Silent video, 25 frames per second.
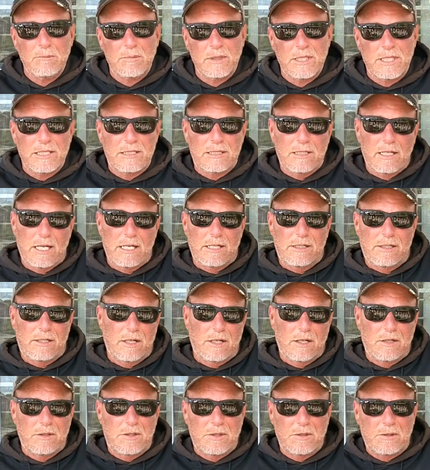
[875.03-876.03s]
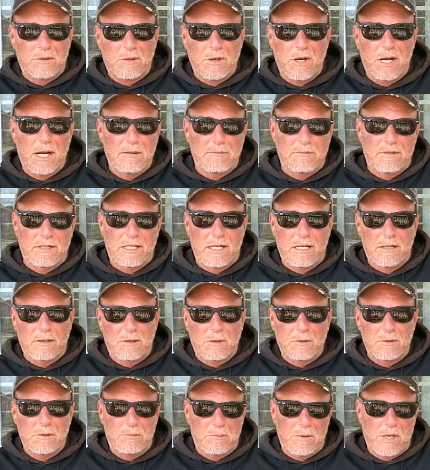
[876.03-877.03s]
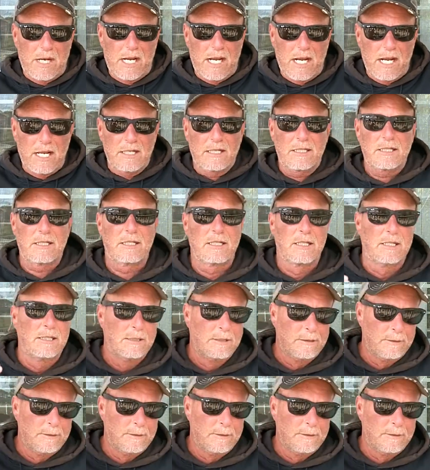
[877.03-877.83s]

please like, share, and subscribe to Syndicate Bass.